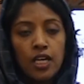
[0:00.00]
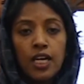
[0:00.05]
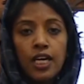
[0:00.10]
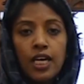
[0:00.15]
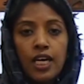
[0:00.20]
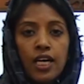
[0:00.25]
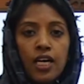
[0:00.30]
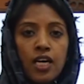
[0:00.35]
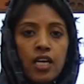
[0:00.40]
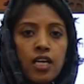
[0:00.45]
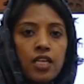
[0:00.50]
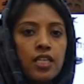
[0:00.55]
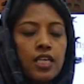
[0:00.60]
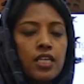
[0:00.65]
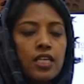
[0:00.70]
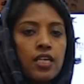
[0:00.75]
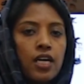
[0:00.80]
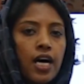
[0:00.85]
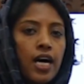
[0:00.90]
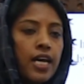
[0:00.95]
Here the
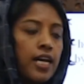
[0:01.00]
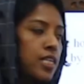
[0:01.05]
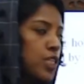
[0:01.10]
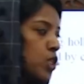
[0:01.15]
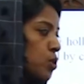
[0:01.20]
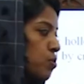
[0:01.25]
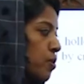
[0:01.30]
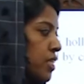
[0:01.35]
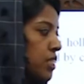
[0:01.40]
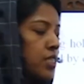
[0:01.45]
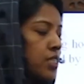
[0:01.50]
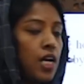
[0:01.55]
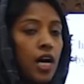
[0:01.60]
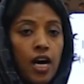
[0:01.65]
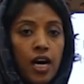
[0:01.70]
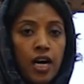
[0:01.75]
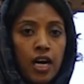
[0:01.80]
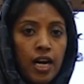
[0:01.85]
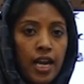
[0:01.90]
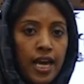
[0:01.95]
arrangements
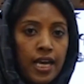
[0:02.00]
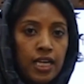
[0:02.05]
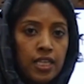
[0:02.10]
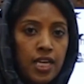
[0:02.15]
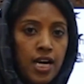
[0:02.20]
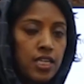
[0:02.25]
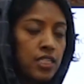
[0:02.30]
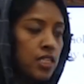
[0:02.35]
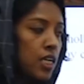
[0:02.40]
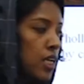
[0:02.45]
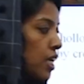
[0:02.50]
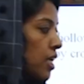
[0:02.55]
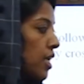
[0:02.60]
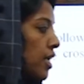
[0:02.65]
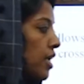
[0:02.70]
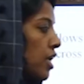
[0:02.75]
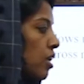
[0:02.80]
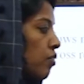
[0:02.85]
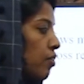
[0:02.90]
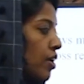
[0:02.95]
are like that.
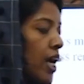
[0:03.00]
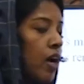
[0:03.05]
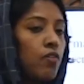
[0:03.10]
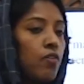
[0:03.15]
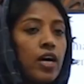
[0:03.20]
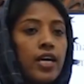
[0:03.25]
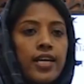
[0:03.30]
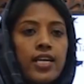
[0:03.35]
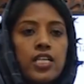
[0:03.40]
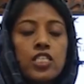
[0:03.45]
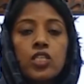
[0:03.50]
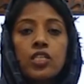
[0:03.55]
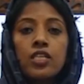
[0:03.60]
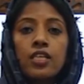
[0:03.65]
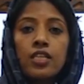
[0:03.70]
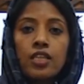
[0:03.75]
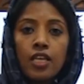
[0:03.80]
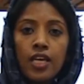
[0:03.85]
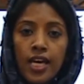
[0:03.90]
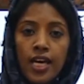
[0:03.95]
Here we have arranged
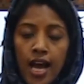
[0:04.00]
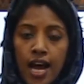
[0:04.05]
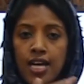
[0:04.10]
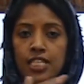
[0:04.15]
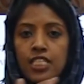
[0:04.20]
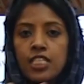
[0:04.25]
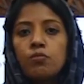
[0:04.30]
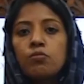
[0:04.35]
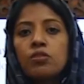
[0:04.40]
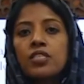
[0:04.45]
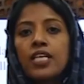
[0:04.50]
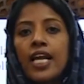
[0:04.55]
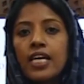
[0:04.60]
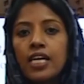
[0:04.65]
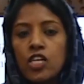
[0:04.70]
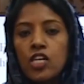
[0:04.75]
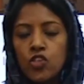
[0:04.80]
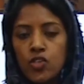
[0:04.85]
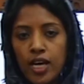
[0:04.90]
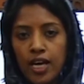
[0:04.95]
three atoms like
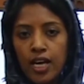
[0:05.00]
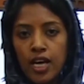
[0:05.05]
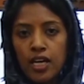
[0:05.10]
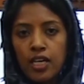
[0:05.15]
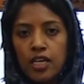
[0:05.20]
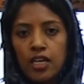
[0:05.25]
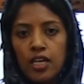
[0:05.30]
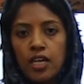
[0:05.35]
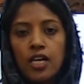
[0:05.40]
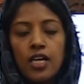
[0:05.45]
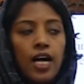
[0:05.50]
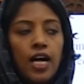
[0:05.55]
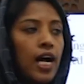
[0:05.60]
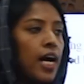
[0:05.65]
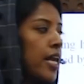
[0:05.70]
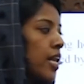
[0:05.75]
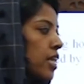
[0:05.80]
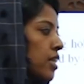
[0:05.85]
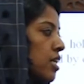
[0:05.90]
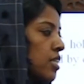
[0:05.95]
a triangle,
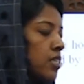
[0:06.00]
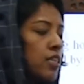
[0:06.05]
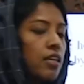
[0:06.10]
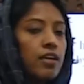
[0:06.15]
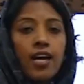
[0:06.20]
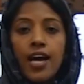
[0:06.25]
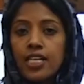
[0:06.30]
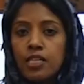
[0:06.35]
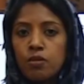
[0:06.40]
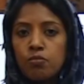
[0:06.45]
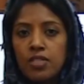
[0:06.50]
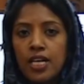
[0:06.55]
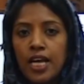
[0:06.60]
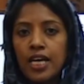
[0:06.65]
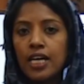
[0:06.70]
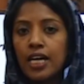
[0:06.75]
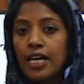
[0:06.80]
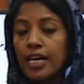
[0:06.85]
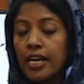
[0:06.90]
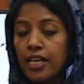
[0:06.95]
another three atoms
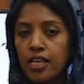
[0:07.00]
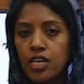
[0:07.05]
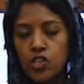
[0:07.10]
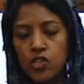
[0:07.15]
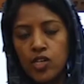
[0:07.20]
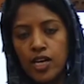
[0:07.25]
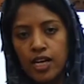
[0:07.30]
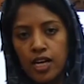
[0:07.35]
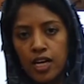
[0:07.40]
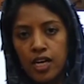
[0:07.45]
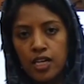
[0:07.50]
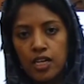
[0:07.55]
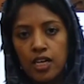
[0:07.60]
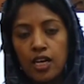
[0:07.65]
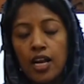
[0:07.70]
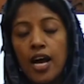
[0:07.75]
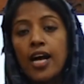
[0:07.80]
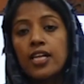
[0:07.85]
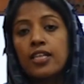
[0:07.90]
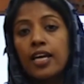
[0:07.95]
like another triangle,
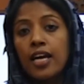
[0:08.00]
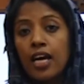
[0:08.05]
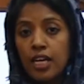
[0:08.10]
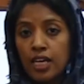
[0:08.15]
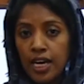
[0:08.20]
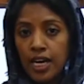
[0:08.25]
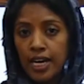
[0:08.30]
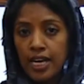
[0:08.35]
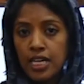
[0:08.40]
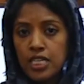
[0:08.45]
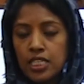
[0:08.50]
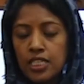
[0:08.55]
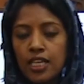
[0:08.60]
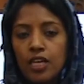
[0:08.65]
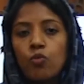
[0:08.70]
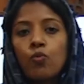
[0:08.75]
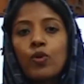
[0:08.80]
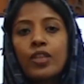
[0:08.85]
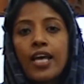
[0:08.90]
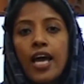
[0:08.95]
and they are connecting
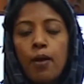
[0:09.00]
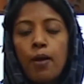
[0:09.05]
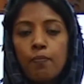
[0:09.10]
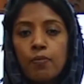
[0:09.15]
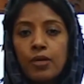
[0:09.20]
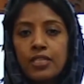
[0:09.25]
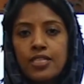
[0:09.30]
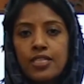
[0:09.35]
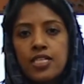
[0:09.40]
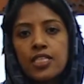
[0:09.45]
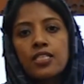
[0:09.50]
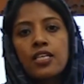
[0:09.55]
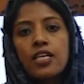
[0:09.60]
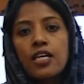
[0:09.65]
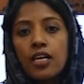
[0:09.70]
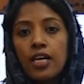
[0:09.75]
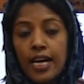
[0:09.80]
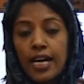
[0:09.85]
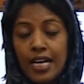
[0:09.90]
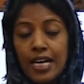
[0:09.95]
with apices
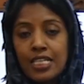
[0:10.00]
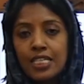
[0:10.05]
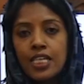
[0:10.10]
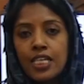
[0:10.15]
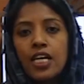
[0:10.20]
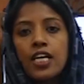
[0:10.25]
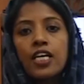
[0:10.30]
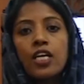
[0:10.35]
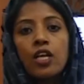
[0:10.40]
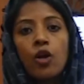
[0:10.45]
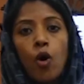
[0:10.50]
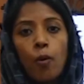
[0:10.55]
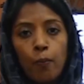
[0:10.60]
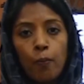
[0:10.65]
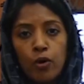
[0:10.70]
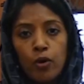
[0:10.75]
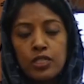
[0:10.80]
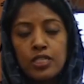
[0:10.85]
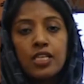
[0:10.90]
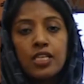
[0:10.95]
connecting in
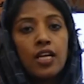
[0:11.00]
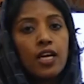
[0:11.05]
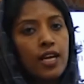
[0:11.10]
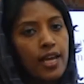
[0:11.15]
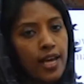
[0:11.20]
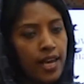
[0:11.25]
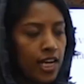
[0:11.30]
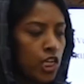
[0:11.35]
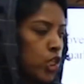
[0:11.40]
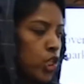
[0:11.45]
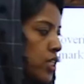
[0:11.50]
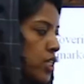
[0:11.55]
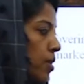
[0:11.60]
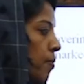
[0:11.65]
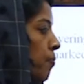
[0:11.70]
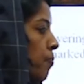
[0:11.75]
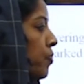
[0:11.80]
opposite direction.